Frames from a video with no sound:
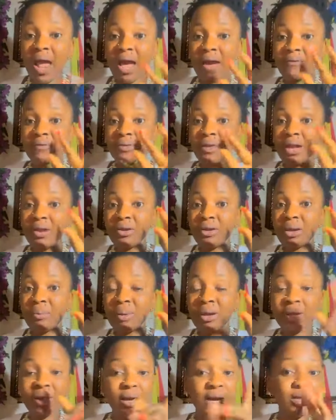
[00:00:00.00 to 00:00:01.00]
I have tell you
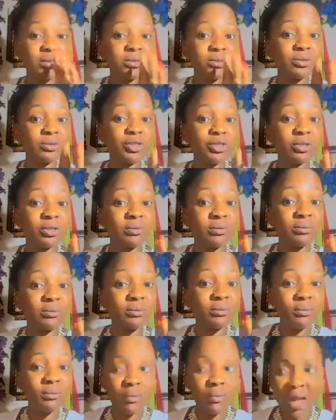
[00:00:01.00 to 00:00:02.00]
the medical solution.
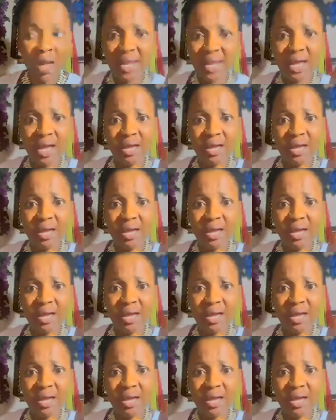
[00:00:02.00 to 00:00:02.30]
And